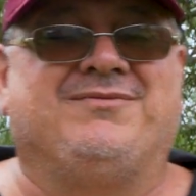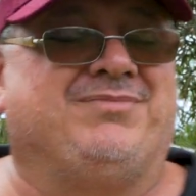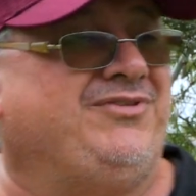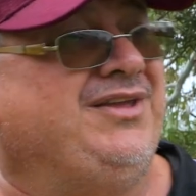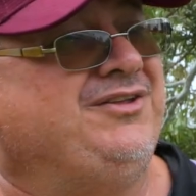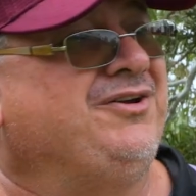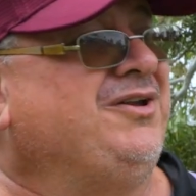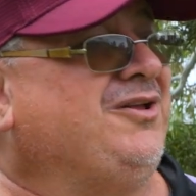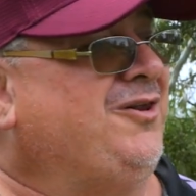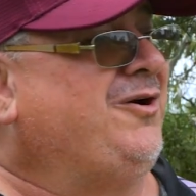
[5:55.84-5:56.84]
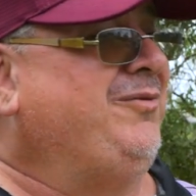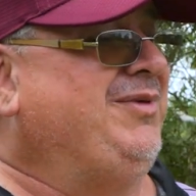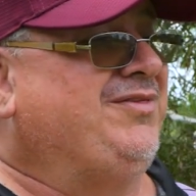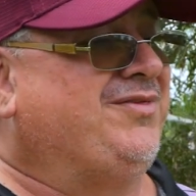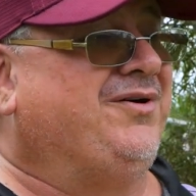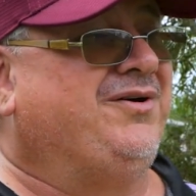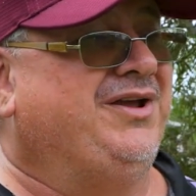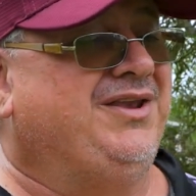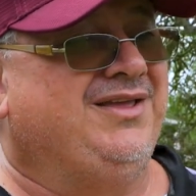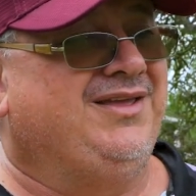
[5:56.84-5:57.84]
But then you got to climb
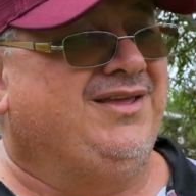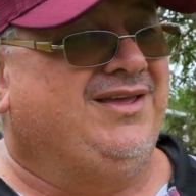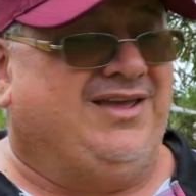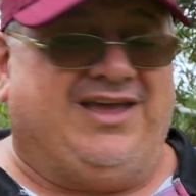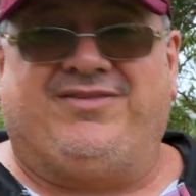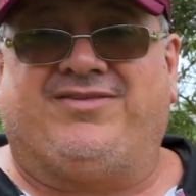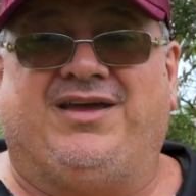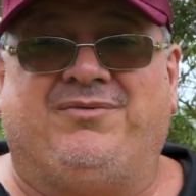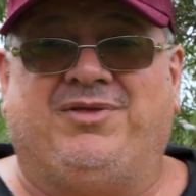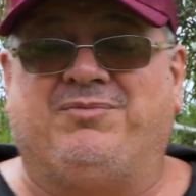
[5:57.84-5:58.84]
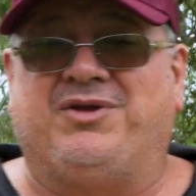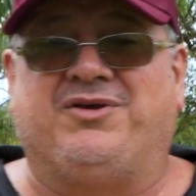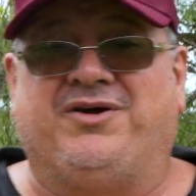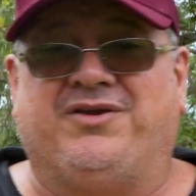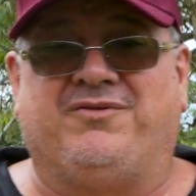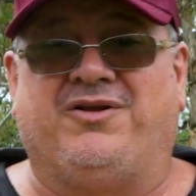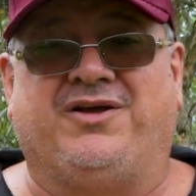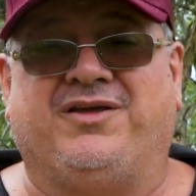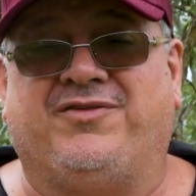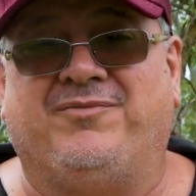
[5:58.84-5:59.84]
inside, and some of them have got like as